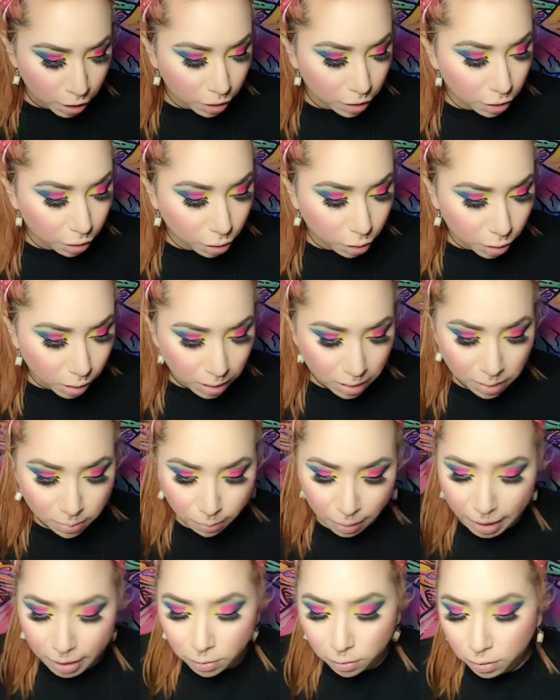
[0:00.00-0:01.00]
the Chris
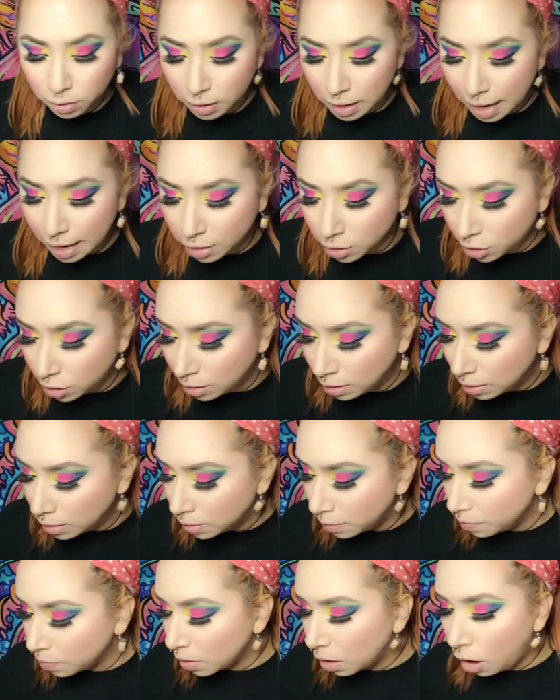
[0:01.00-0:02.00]
Michael
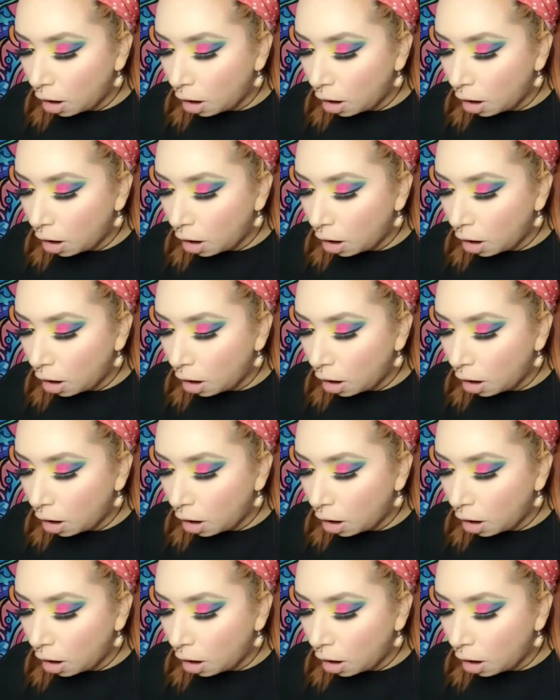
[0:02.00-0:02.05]
lashes